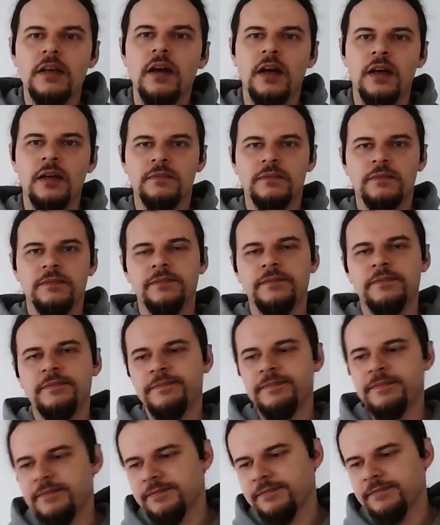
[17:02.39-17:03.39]

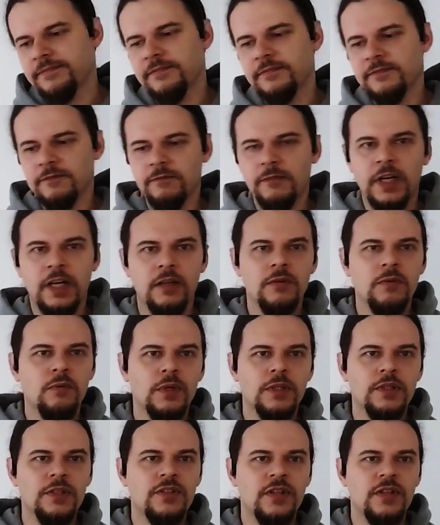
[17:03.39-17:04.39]
Well,
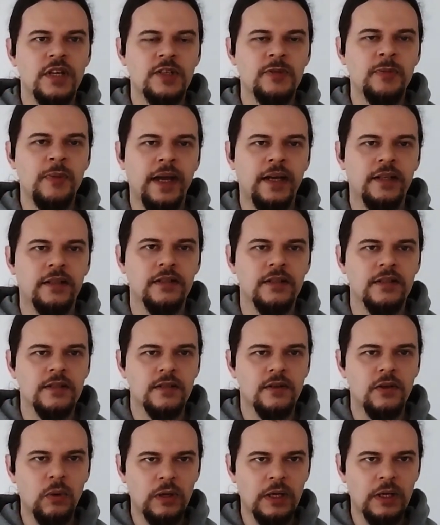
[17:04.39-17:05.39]
what did you expect? It's
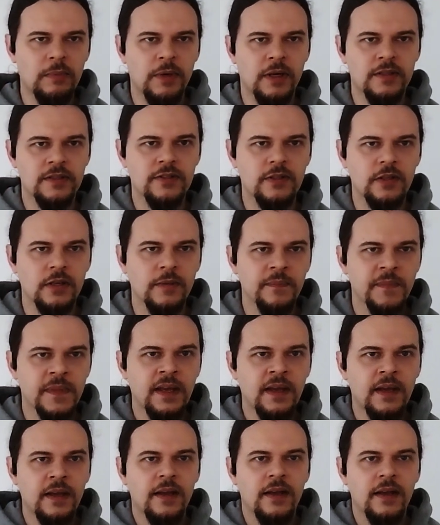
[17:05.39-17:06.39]
a Cookie Monster.
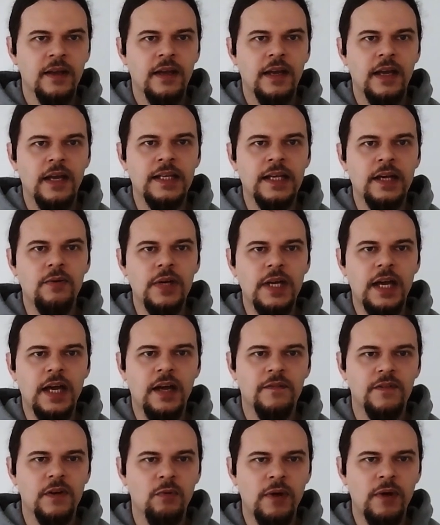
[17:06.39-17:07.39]
And now we
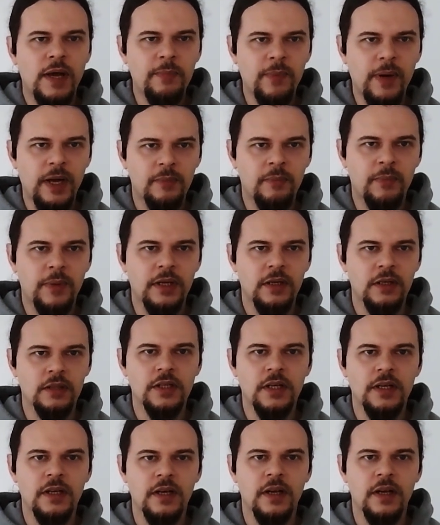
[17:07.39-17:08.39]
have a Webpack build
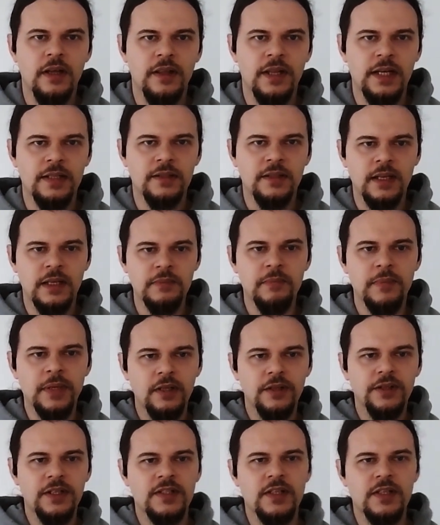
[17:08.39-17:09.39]
that can
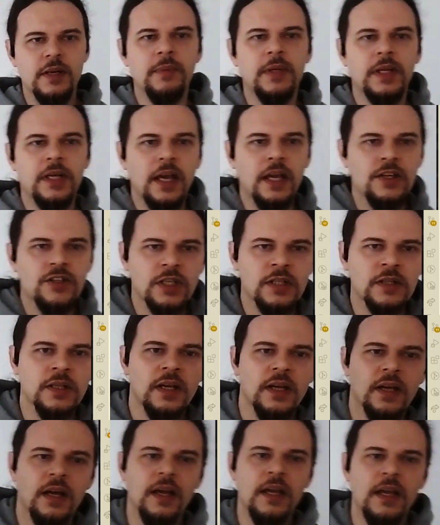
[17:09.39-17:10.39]
build this
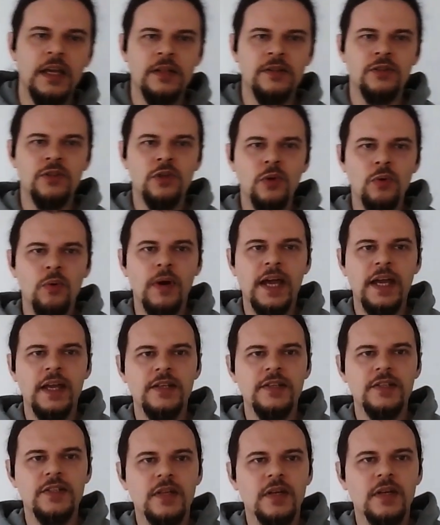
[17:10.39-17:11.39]
application in two
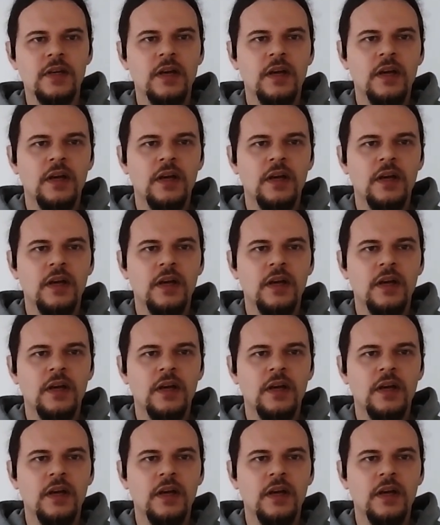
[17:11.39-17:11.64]
ways.